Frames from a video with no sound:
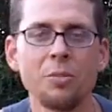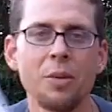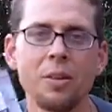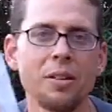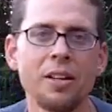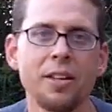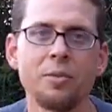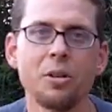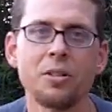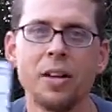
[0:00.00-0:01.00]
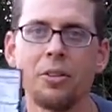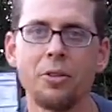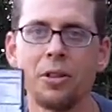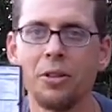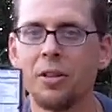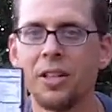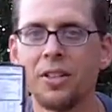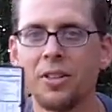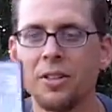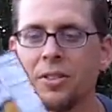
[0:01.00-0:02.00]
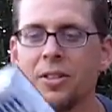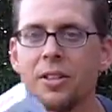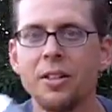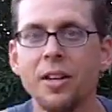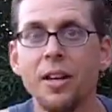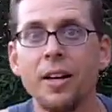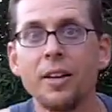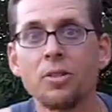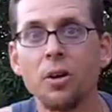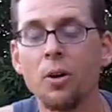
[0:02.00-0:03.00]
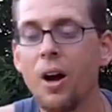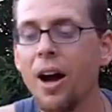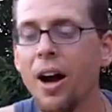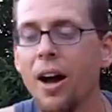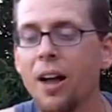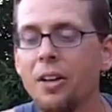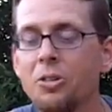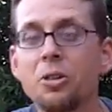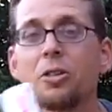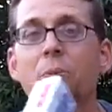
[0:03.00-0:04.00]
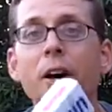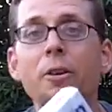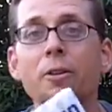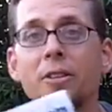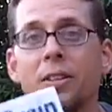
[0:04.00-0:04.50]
maybe like 1/10 of the ingredients on this thing. So you can do better